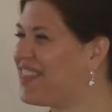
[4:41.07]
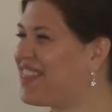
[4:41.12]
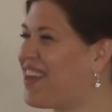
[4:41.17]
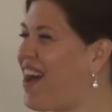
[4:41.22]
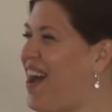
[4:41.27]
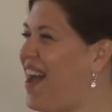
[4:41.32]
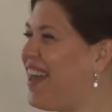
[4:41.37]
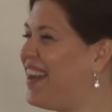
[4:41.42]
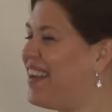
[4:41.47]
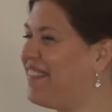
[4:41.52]

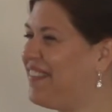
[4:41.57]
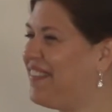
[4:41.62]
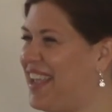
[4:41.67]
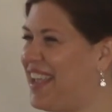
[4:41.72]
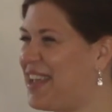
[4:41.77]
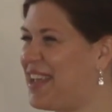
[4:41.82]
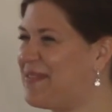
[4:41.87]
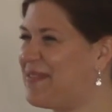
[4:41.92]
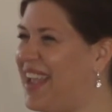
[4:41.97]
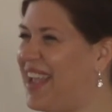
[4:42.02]
thought of
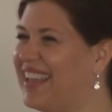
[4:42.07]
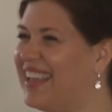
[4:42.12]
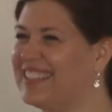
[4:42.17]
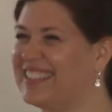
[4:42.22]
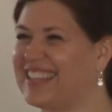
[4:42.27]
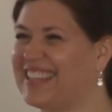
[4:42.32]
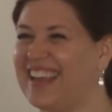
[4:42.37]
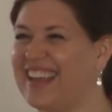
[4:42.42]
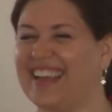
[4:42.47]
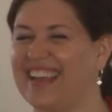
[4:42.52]
him
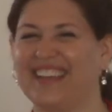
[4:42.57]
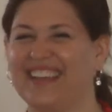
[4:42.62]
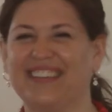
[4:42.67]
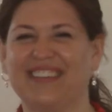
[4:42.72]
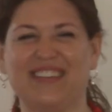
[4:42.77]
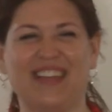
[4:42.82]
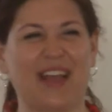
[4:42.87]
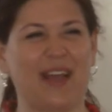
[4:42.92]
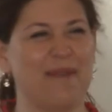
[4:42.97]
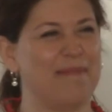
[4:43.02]
as
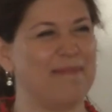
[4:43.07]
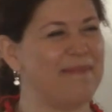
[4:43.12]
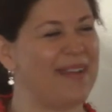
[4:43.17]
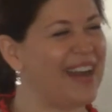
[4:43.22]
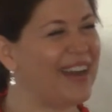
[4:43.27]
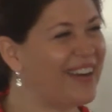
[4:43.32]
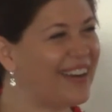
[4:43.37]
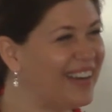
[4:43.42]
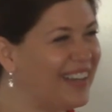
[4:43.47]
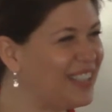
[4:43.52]
a, a
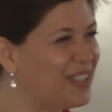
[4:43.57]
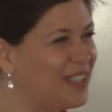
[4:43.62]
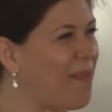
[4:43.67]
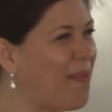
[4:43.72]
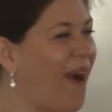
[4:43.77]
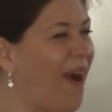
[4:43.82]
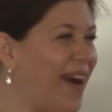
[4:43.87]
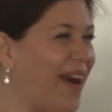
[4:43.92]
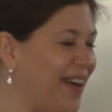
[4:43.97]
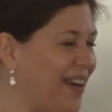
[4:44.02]
marriage
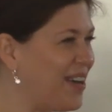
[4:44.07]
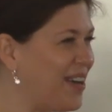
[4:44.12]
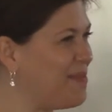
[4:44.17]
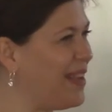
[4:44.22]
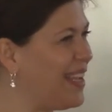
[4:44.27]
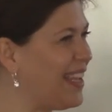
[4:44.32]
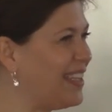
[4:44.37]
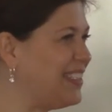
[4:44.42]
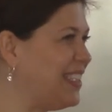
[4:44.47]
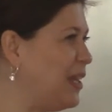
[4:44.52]
partner
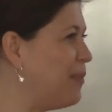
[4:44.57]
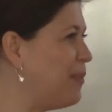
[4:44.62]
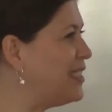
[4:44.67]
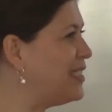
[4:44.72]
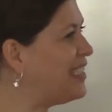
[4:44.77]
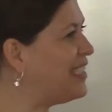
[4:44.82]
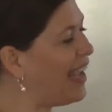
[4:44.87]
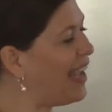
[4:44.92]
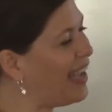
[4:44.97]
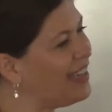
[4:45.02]
because he
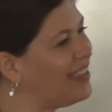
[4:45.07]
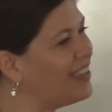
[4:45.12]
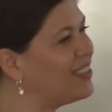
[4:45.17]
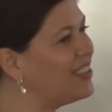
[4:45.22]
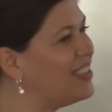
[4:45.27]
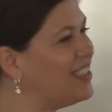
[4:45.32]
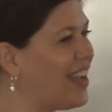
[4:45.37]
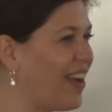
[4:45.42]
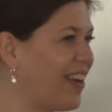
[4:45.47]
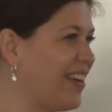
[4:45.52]
was 10
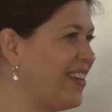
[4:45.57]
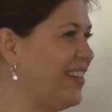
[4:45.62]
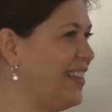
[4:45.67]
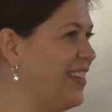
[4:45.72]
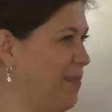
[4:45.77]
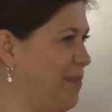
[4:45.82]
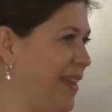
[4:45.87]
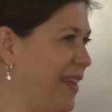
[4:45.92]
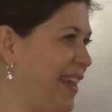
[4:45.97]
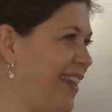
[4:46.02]
years younger
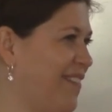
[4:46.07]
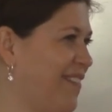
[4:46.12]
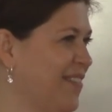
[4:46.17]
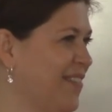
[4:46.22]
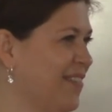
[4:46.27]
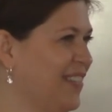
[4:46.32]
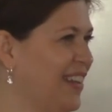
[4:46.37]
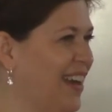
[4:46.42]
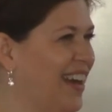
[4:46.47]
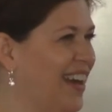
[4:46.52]
than me.
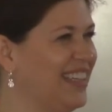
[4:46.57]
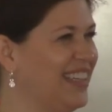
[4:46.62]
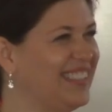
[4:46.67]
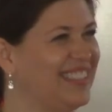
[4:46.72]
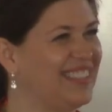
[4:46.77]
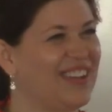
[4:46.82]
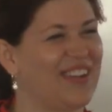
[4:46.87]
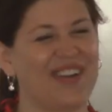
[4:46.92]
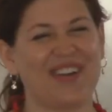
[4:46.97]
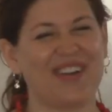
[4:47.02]
And
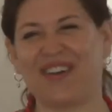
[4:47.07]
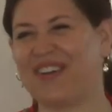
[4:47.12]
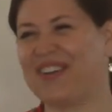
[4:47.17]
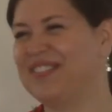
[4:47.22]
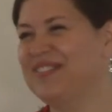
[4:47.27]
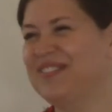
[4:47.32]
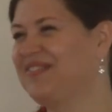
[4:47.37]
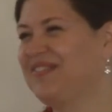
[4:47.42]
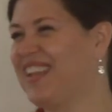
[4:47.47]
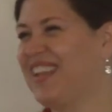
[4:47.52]

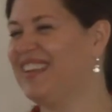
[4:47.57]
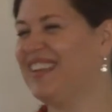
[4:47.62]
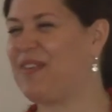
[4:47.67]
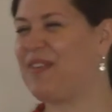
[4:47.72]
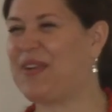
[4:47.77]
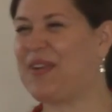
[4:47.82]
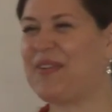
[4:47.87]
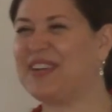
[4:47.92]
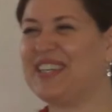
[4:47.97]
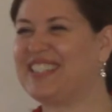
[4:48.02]
so
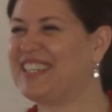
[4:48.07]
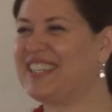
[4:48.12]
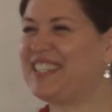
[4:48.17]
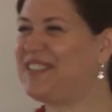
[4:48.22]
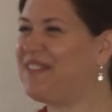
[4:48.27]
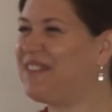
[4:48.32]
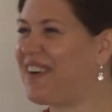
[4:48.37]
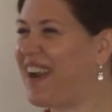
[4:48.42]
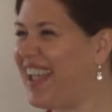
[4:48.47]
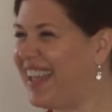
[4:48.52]
we were just
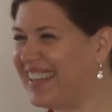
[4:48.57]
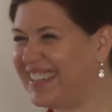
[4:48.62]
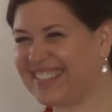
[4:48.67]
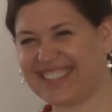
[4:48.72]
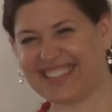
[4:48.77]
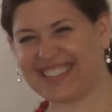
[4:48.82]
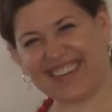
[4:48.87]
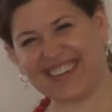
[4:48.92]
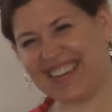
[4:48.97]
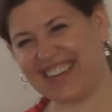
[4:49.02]

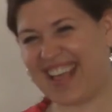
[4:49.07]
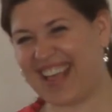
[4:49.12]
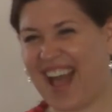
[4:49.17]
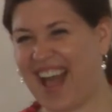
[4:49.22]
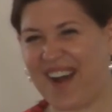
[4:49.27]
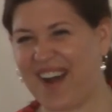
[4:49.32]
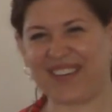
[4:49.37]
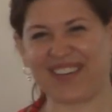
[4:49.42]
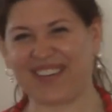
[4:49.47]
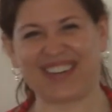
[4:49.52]
friends during the
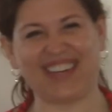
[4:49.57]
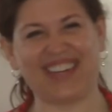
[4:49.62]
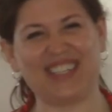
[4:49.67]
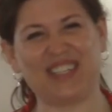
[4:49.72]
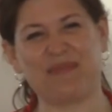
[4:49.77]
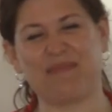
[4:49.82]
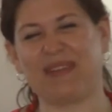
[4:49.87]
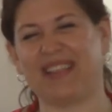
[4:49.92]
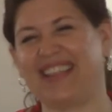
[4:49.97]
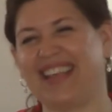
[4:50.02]

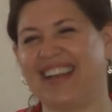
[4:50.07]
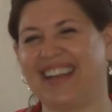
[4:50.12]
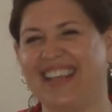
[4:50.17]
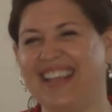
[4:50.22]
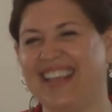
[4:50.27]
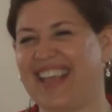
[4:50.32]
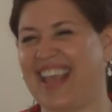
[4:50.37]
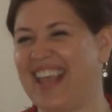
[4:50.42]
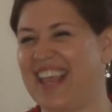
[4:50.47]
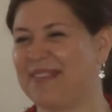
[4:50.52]
outreach, but then
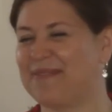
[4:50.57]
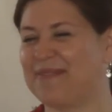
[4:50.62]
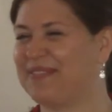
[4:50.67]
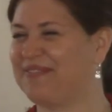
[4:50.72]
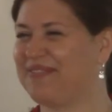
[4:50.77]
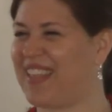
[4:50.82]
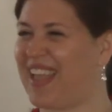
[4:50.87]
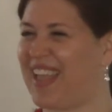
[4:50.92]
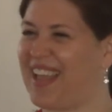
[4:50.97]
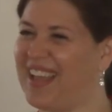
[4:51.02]
he came.
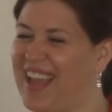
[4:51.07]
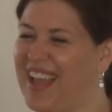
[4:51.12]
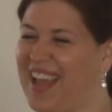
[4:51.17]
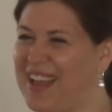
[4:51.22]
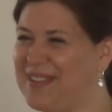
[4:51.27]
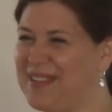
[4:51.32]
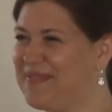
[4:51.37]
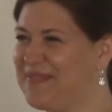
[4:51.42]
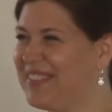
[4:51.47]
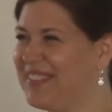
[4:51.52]

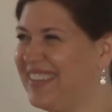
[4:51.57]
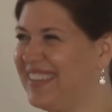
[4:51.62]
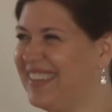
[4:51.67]
Um,